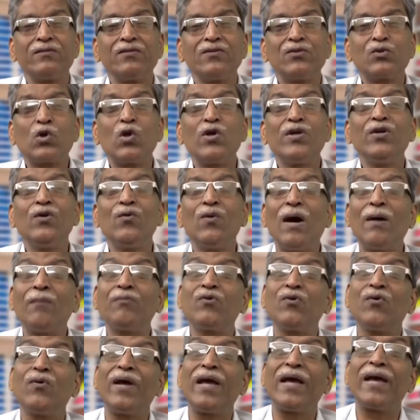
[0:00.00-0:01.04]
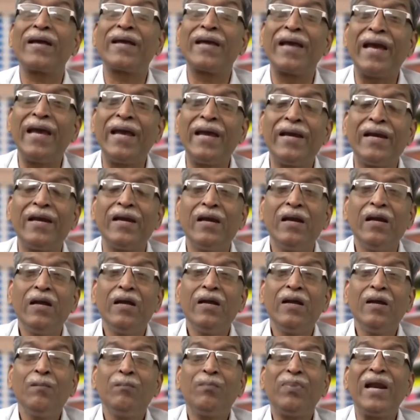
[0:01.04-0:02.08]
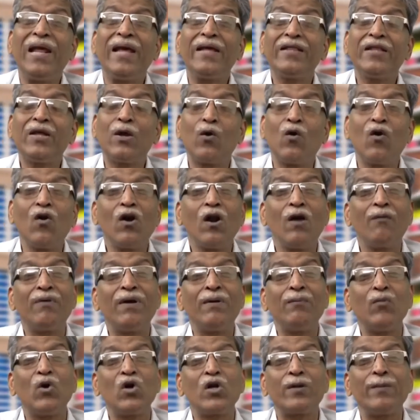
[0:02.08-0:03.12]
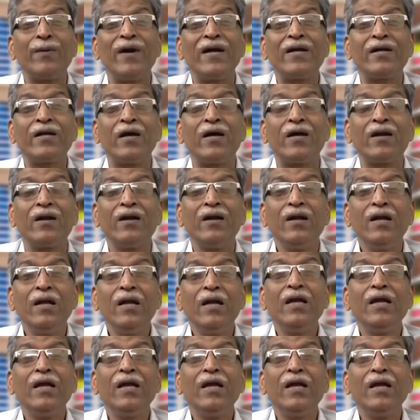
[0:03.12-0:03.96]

So you have to again play the role of a motivator,